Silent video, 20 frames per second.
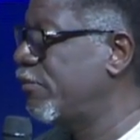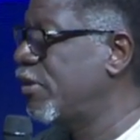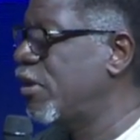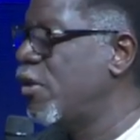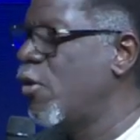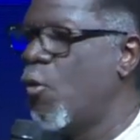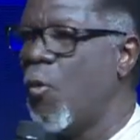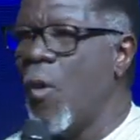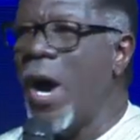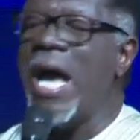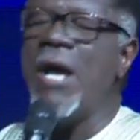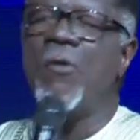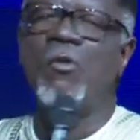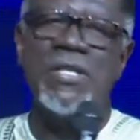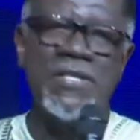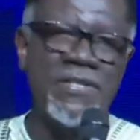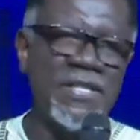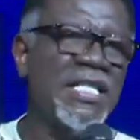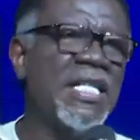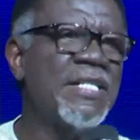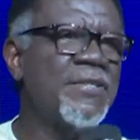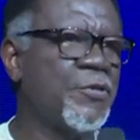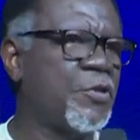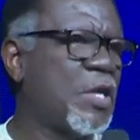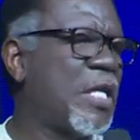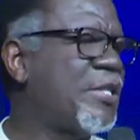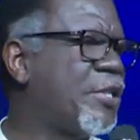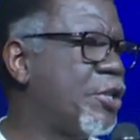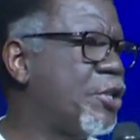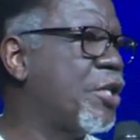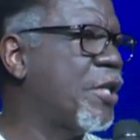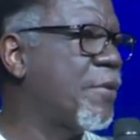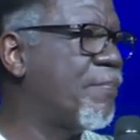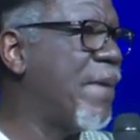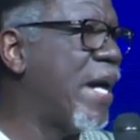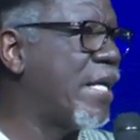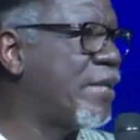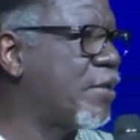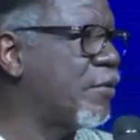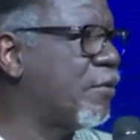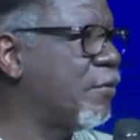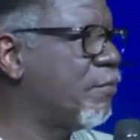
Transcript: Why was it a strategic battle?